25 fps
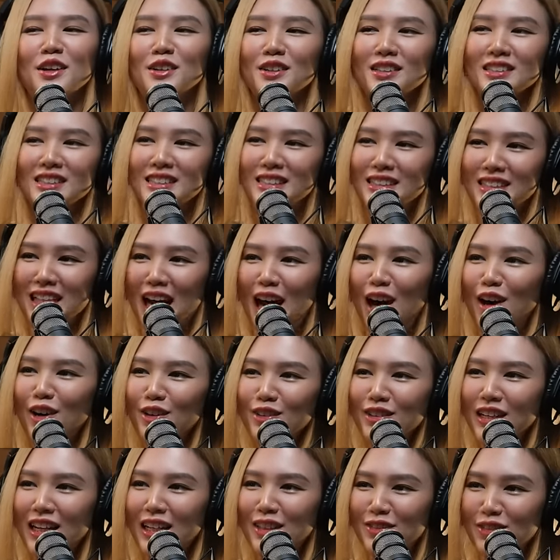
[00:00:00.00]
Because
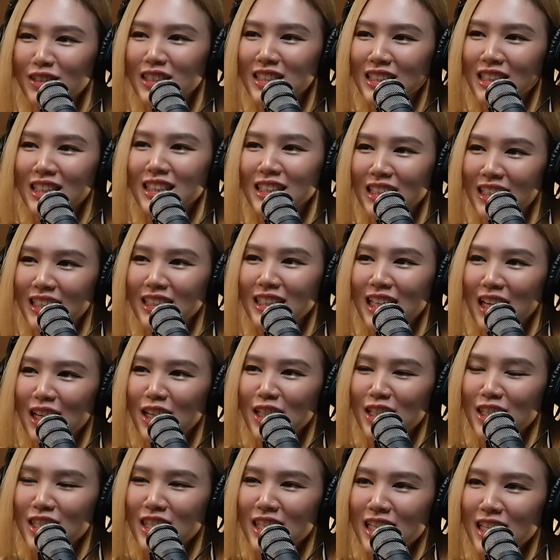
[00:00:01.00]
now, right, recently
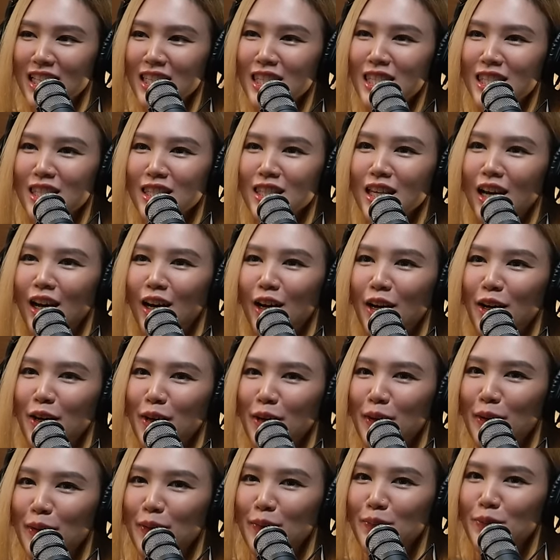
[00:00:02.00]
there's this
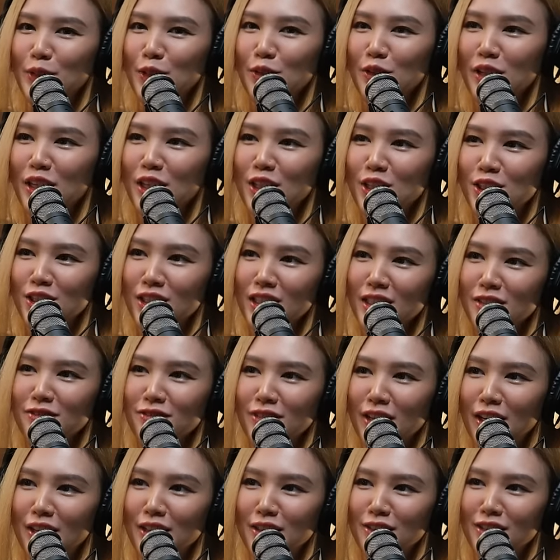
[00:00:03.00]
uh, new agent
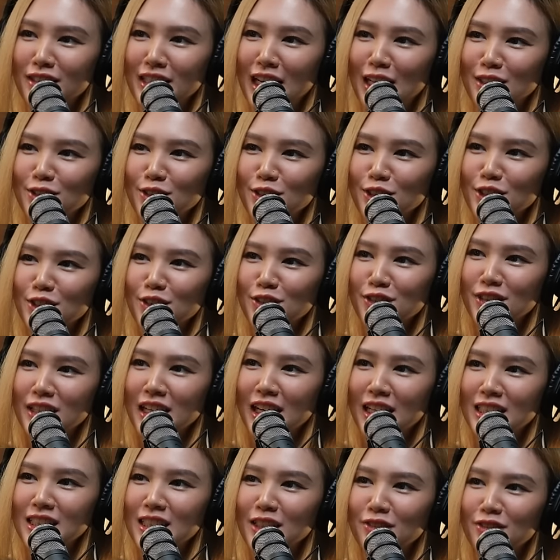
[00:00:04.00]
in Valorant. I don't know if you
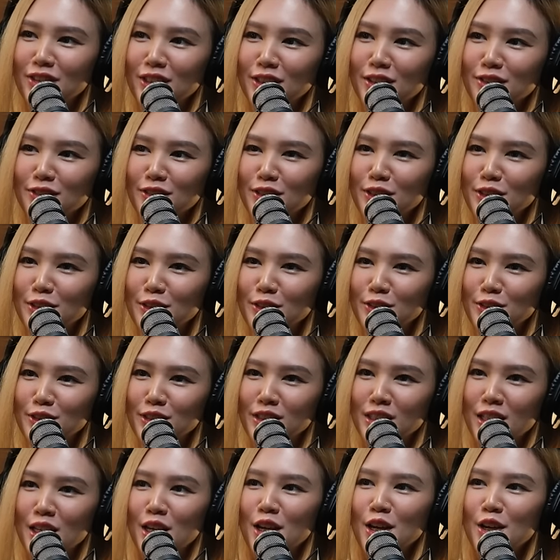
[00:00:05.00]
guys have heard of the
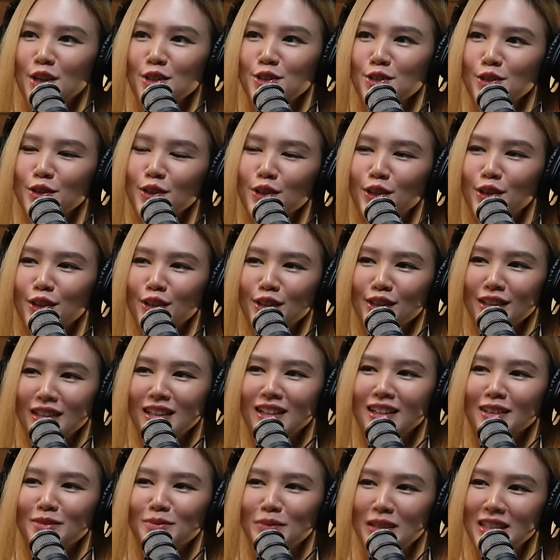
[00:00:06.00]
news. So
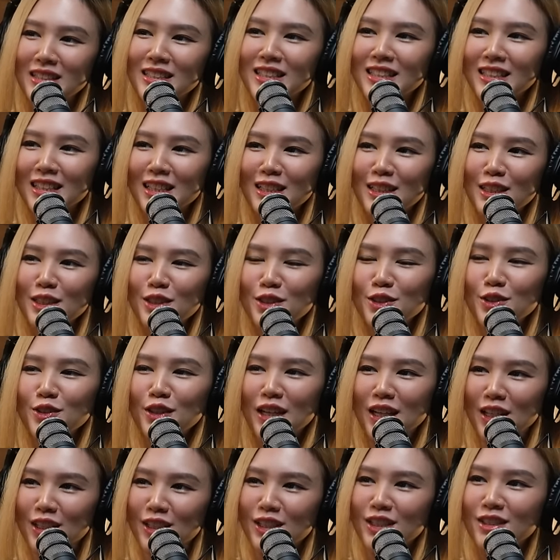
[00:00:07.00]
basically, this
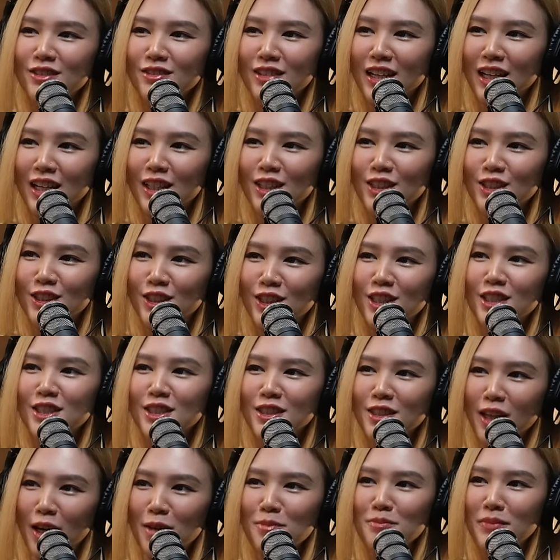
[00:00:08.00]
new agent, right,
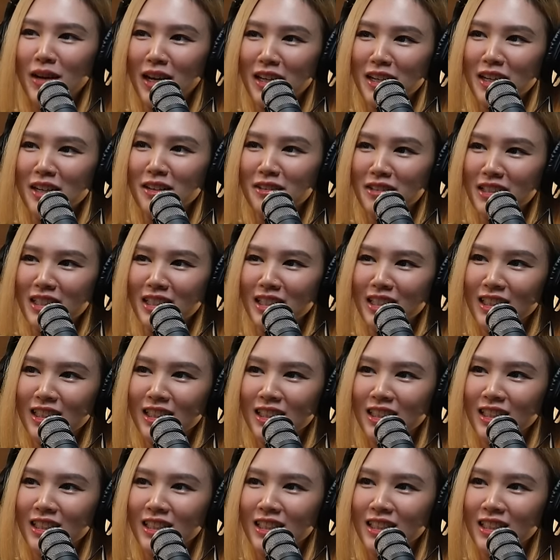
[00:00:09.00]
she's non-binary.